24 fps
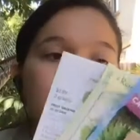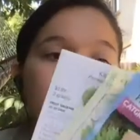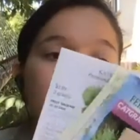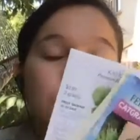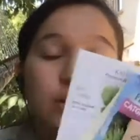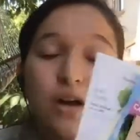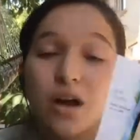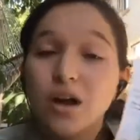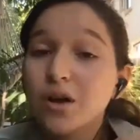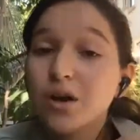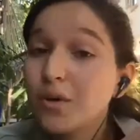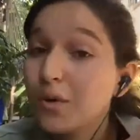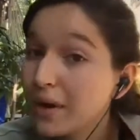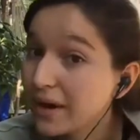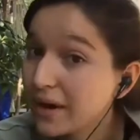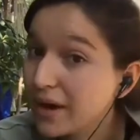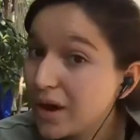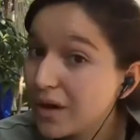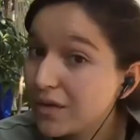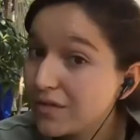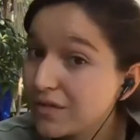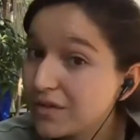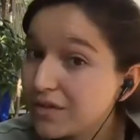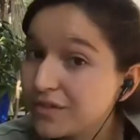a quick
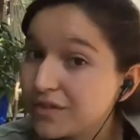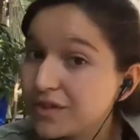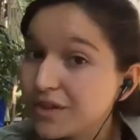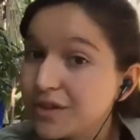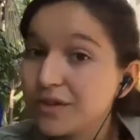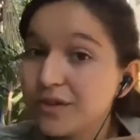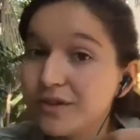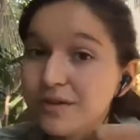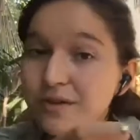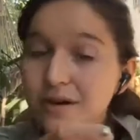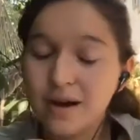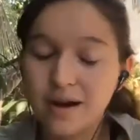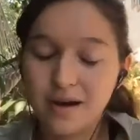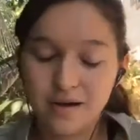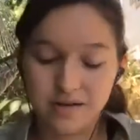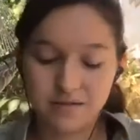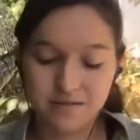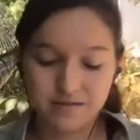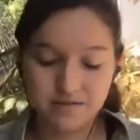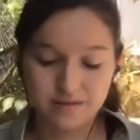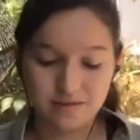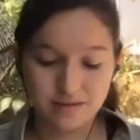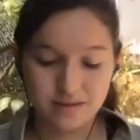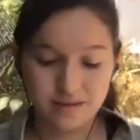overview
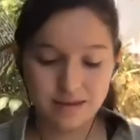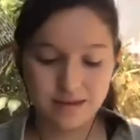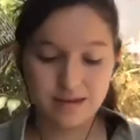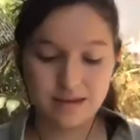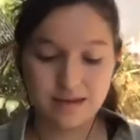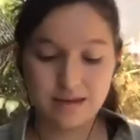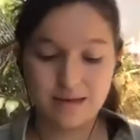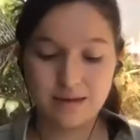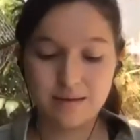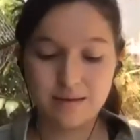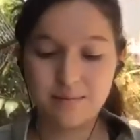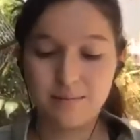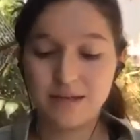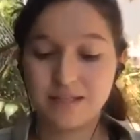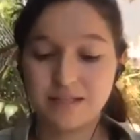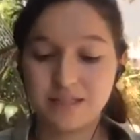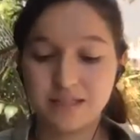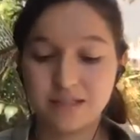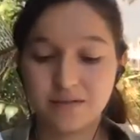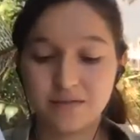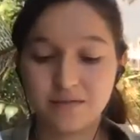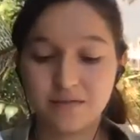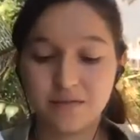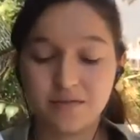of the
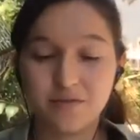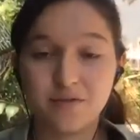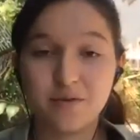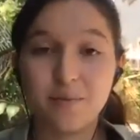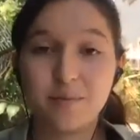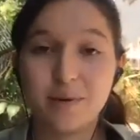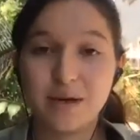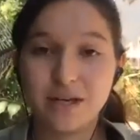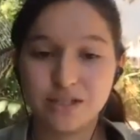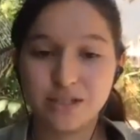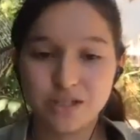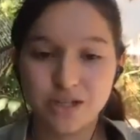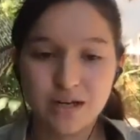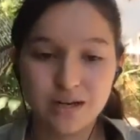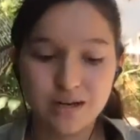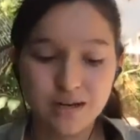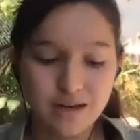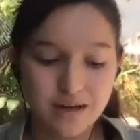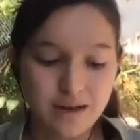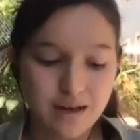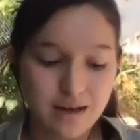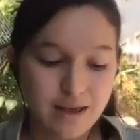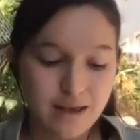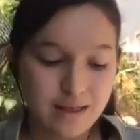pieces of information
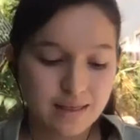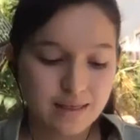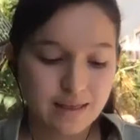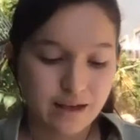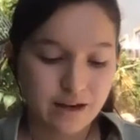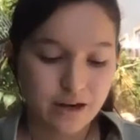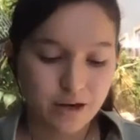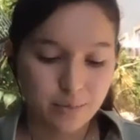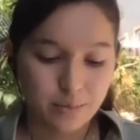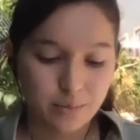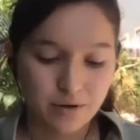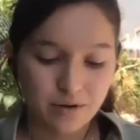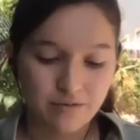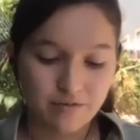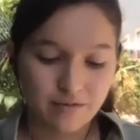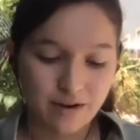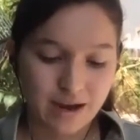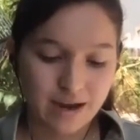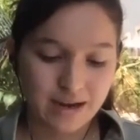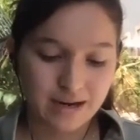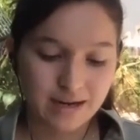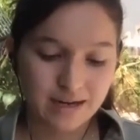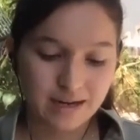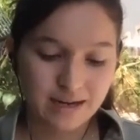that are
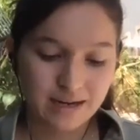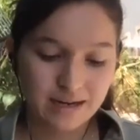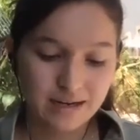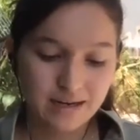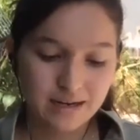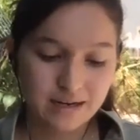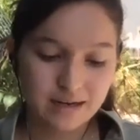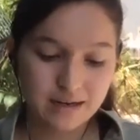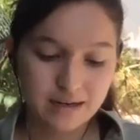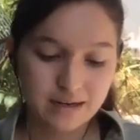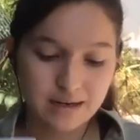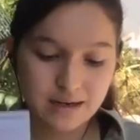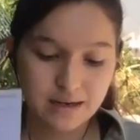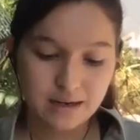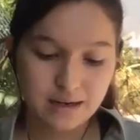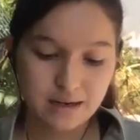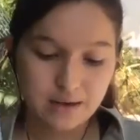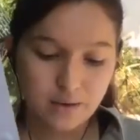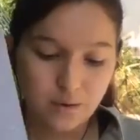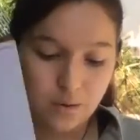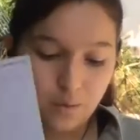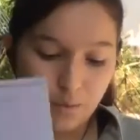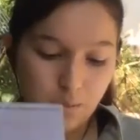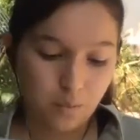provided
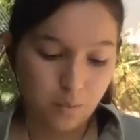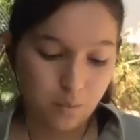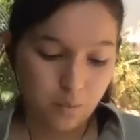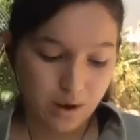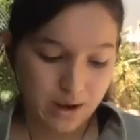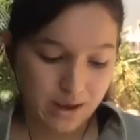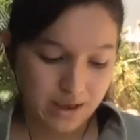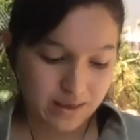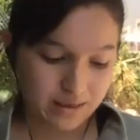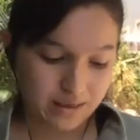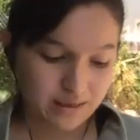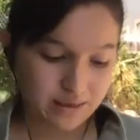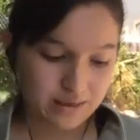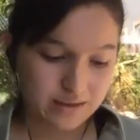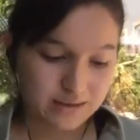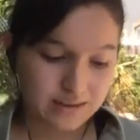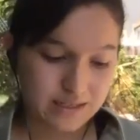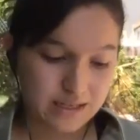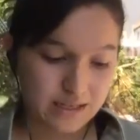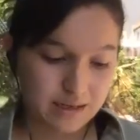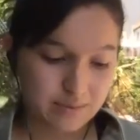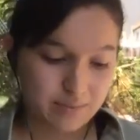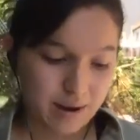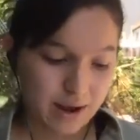with
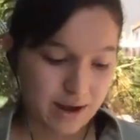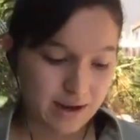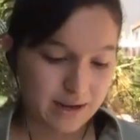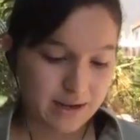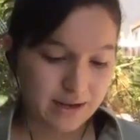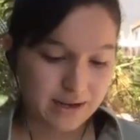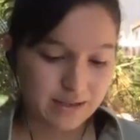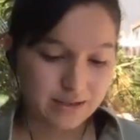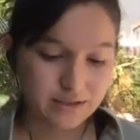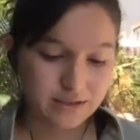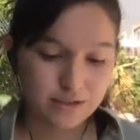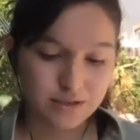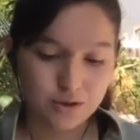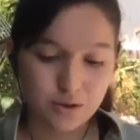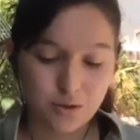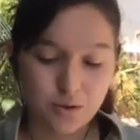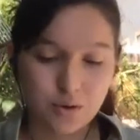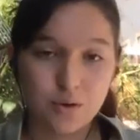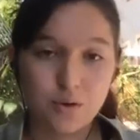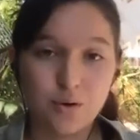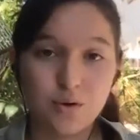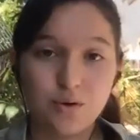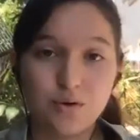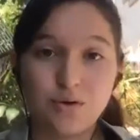seed packets.
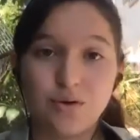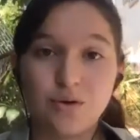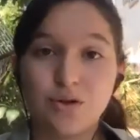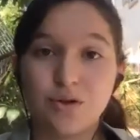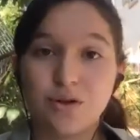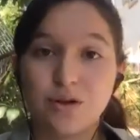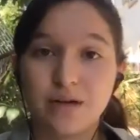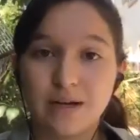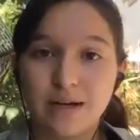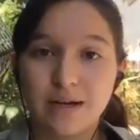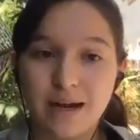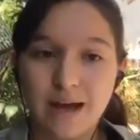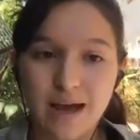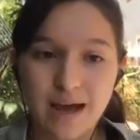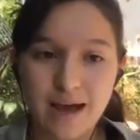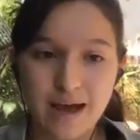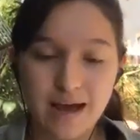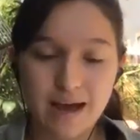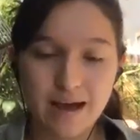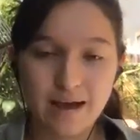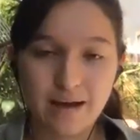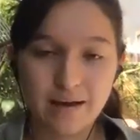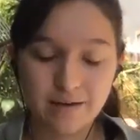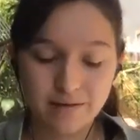So you're gonna
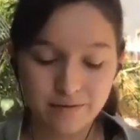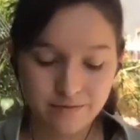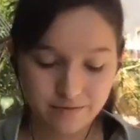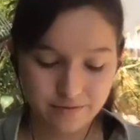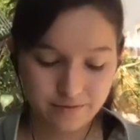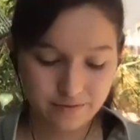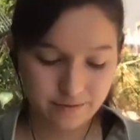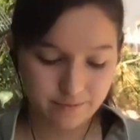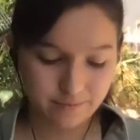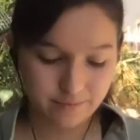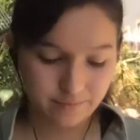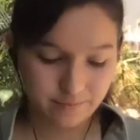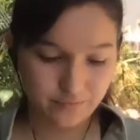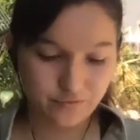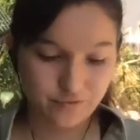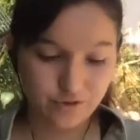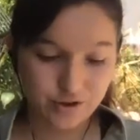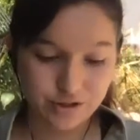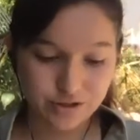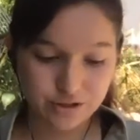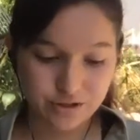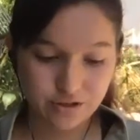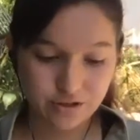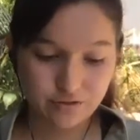have,
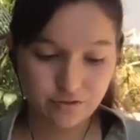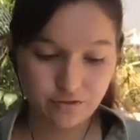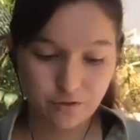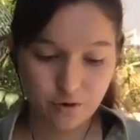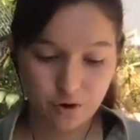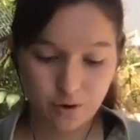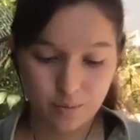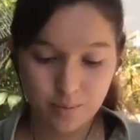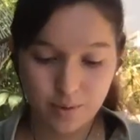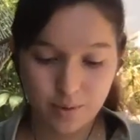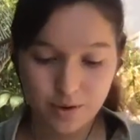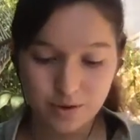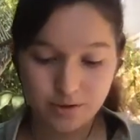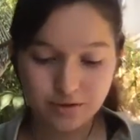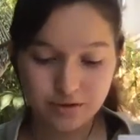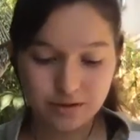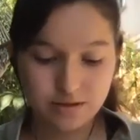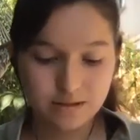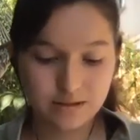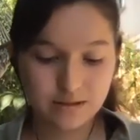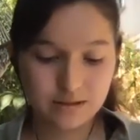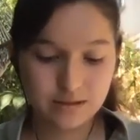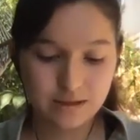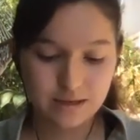first and
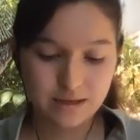foremost,